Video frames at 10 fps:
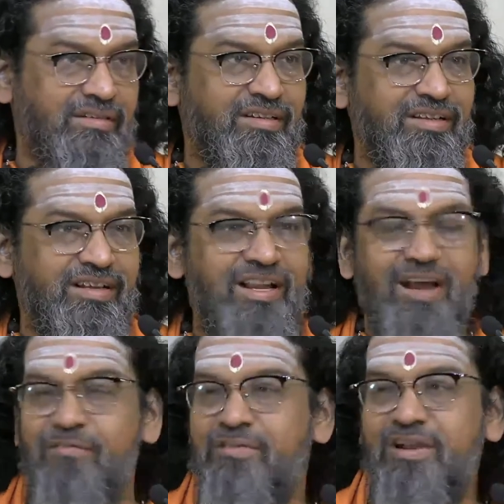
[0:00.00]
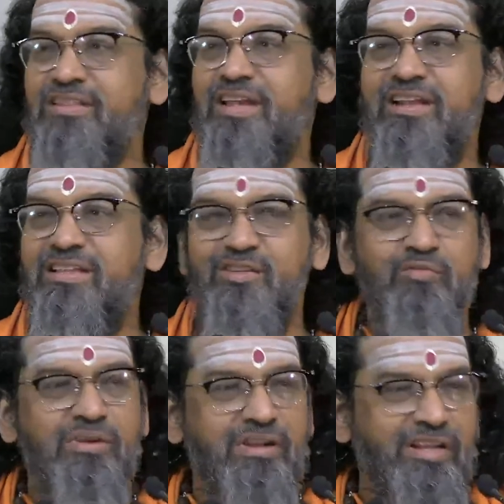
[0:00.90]
And after that, this
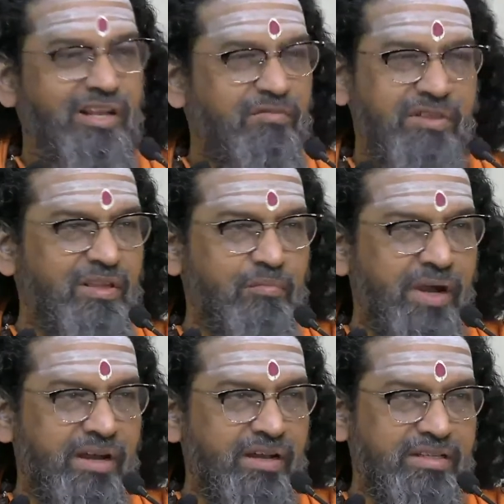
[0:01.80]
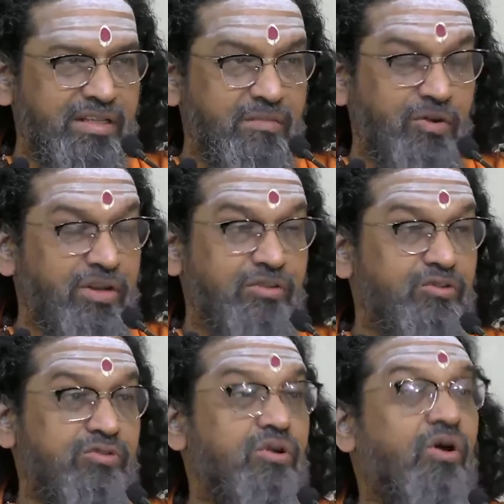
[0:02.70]
will deal with the mind easily because
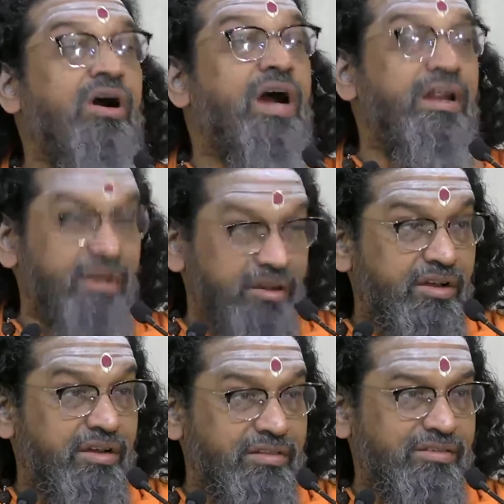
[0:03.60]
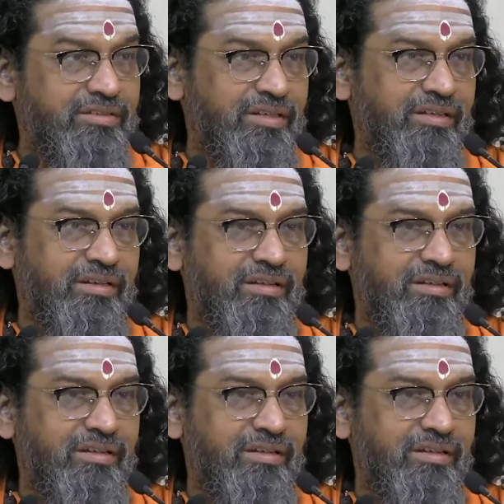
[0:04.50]
strong identity is there.